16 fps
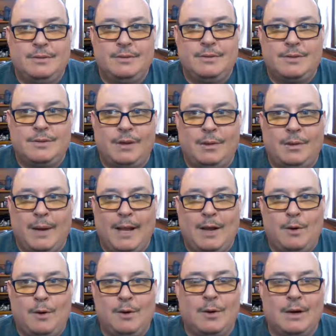So when I
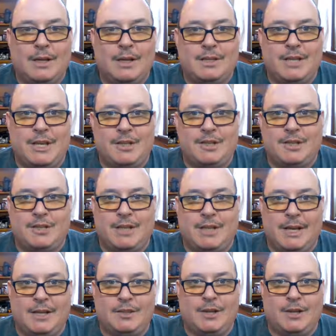go into organizations
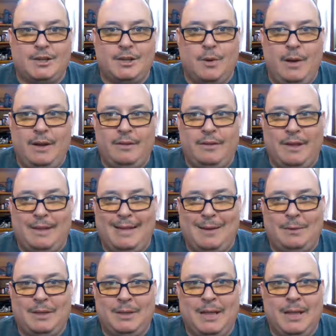and I start showing things and
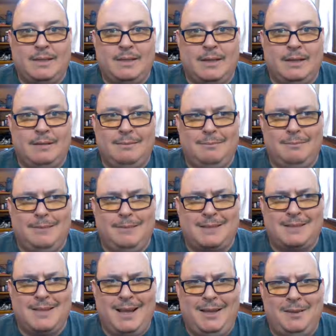they realize that
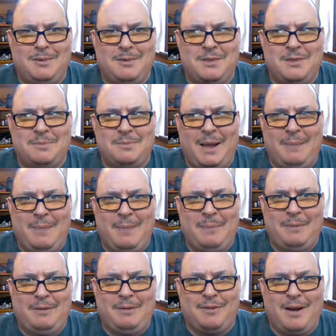this guy uses mind
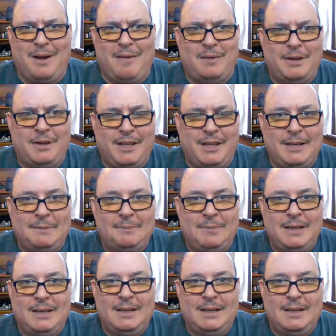mapping for everything